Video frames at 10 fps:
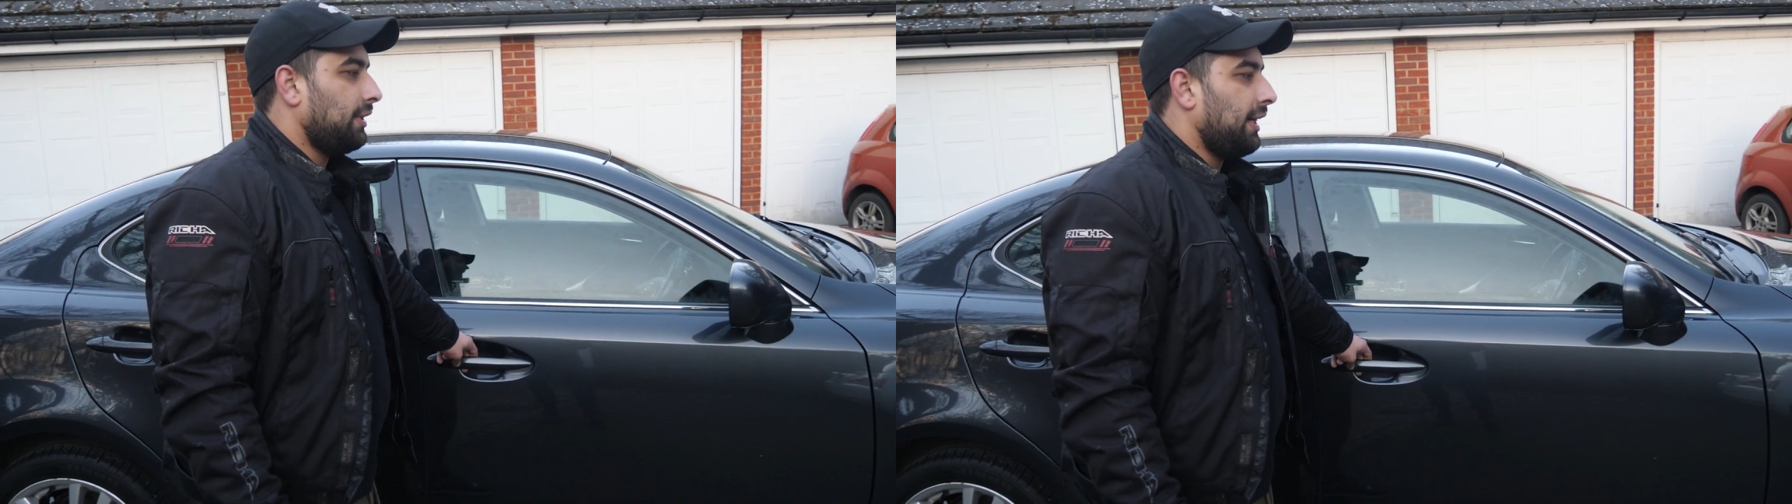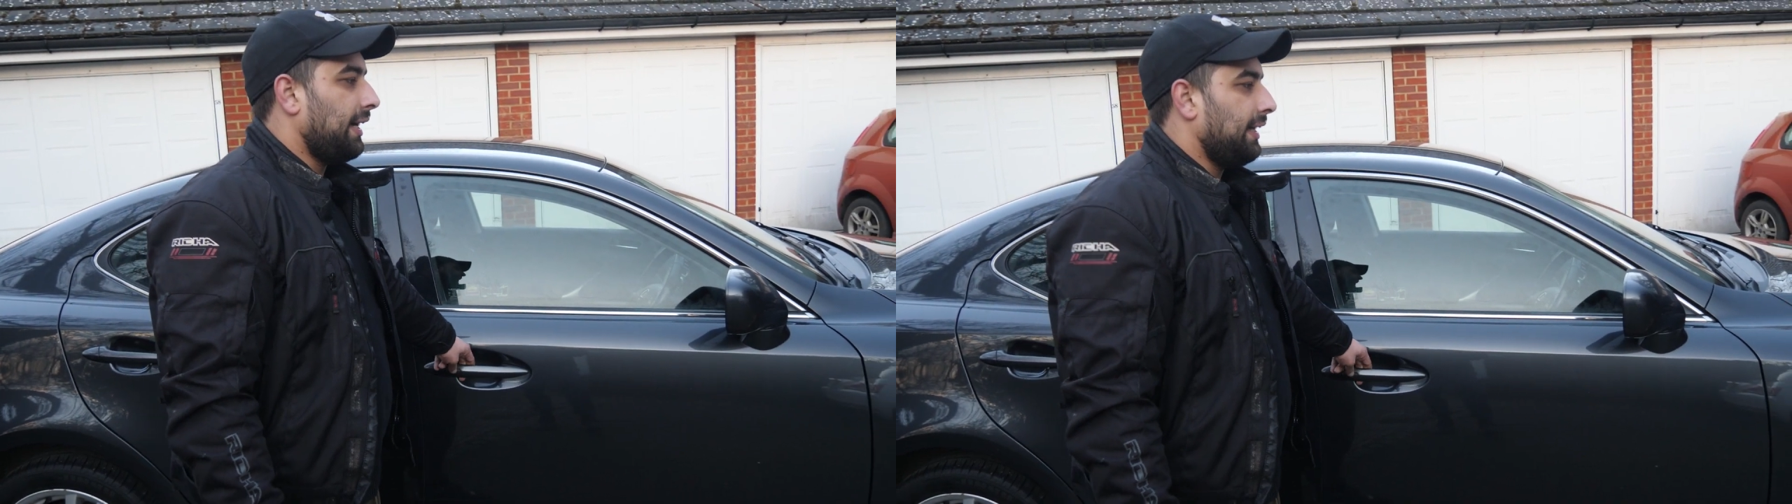
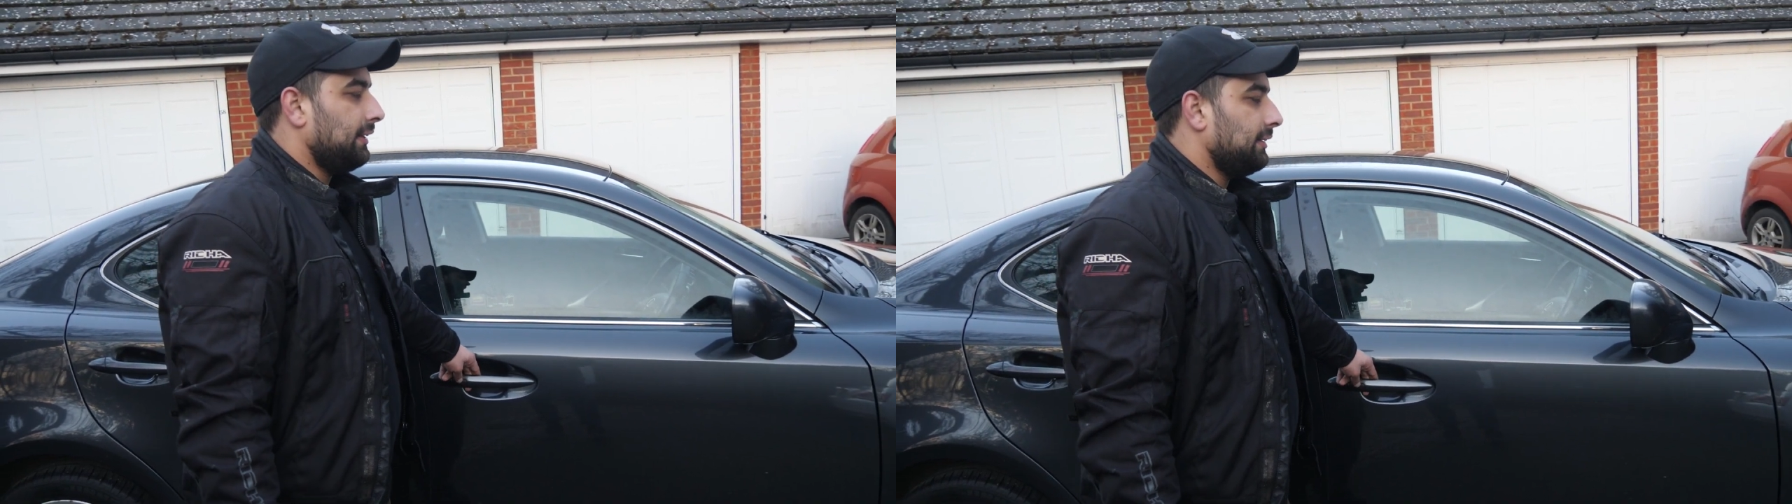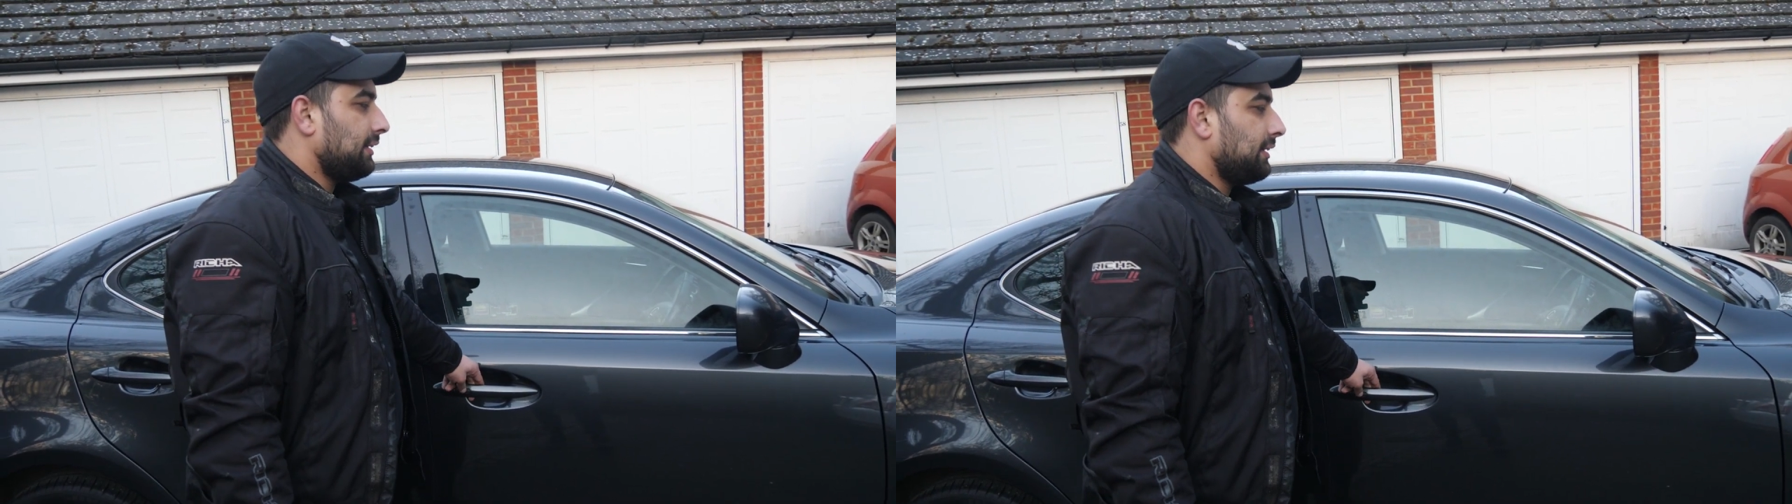
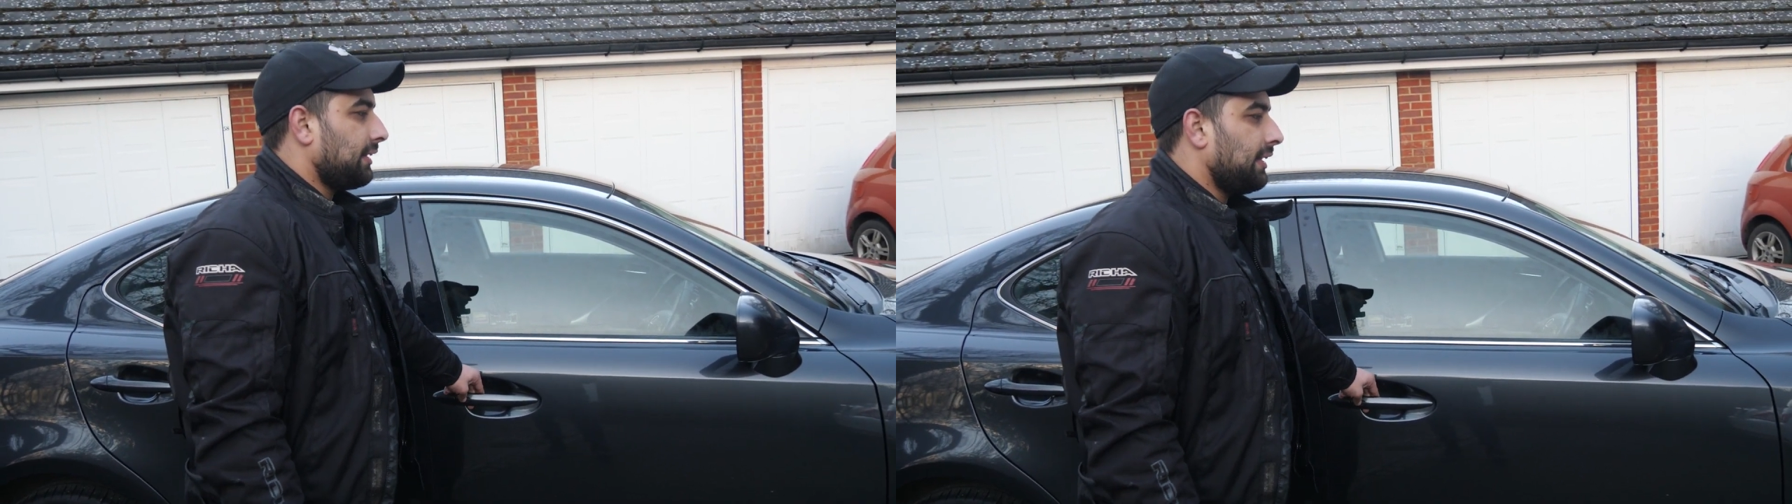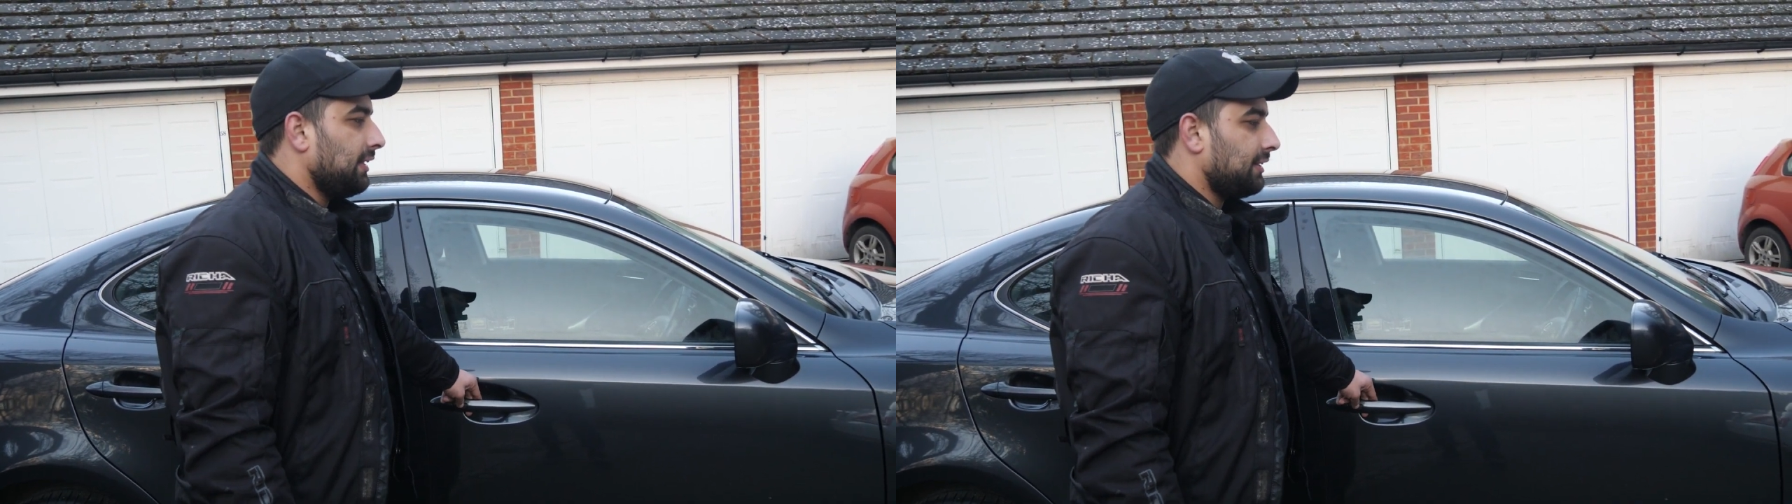and
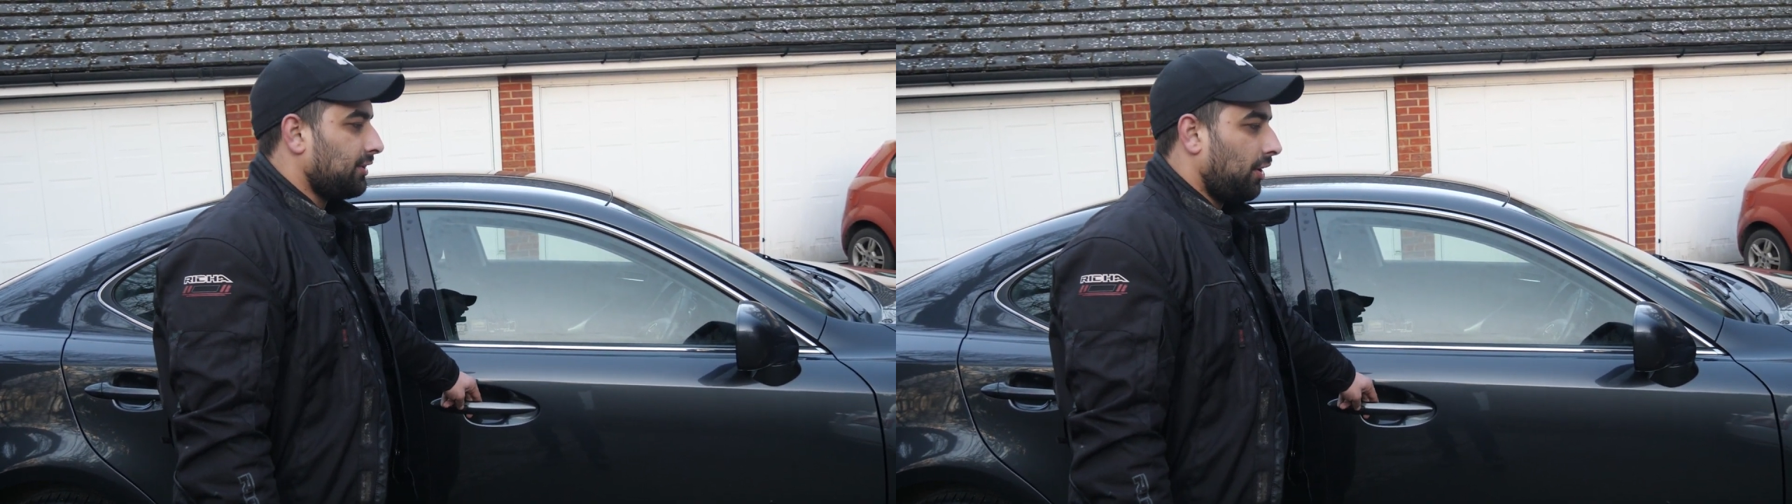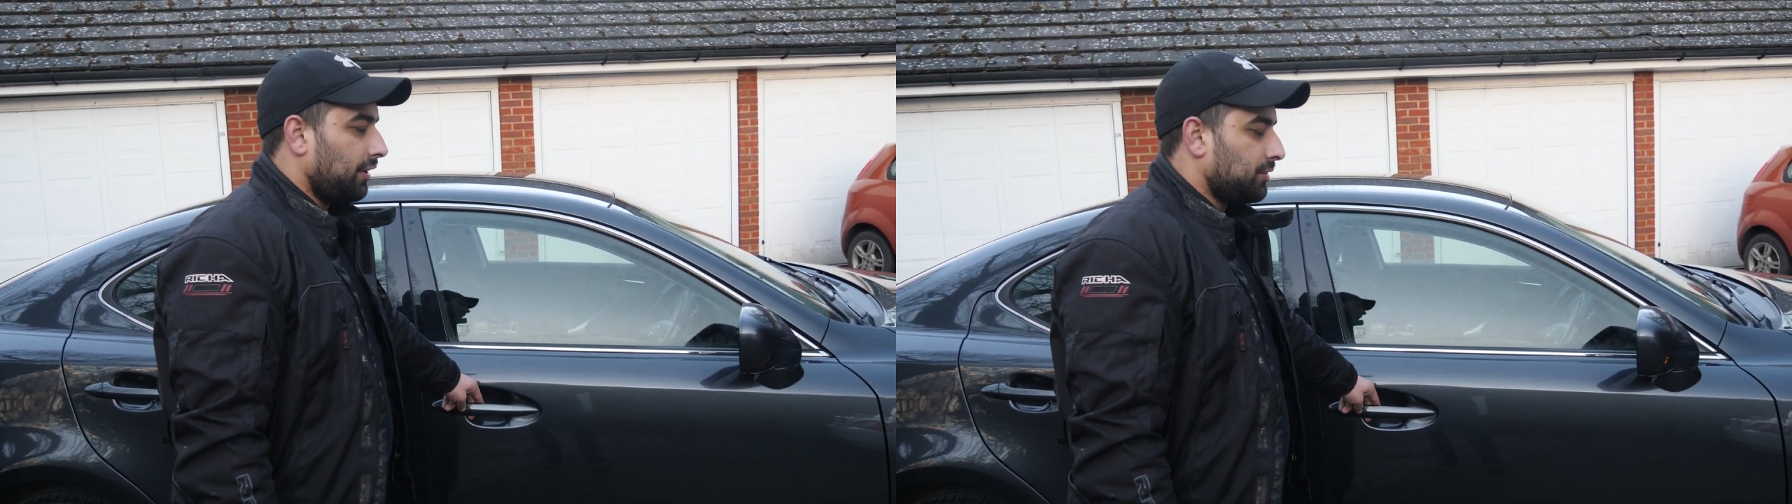keyless
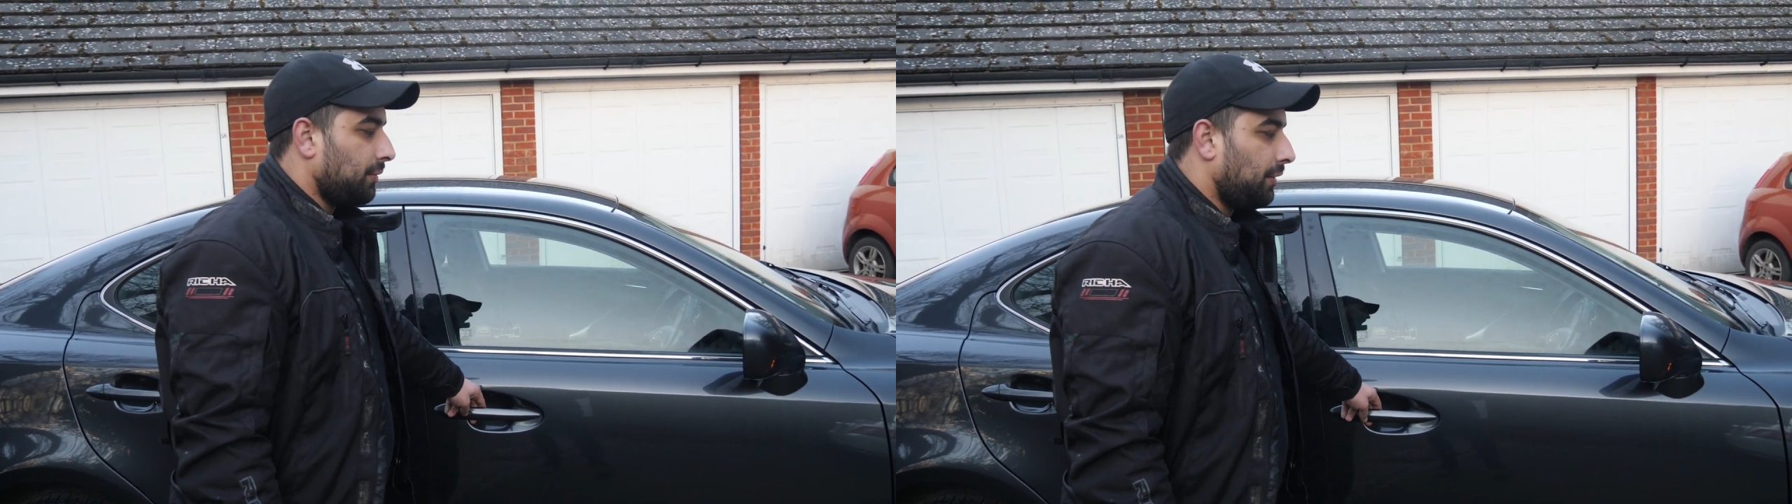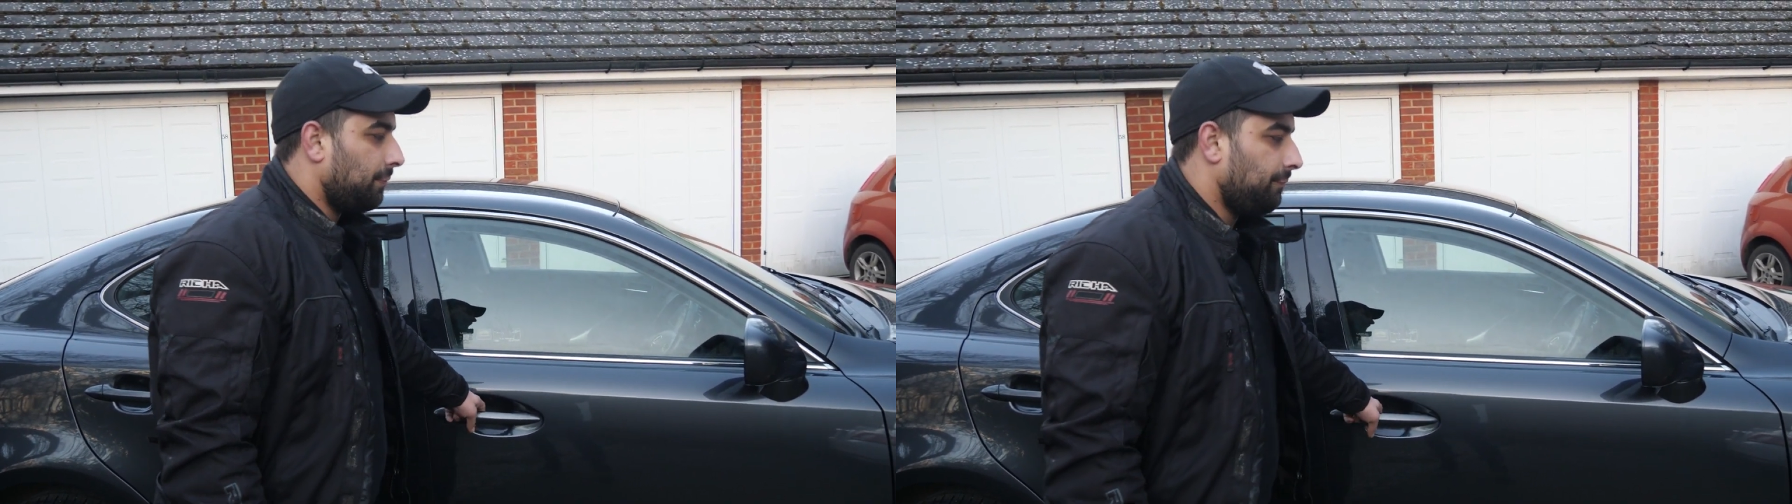start as well.